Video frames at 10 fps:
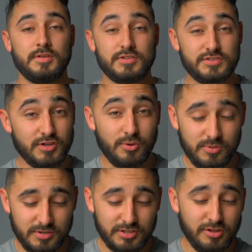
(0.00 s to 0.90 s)
So,
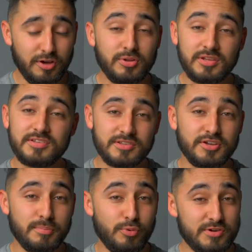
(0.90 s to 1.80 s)
not only does it
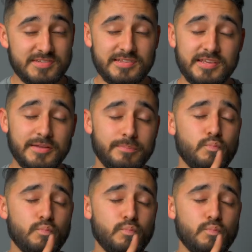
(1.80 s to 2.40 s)
look more slick,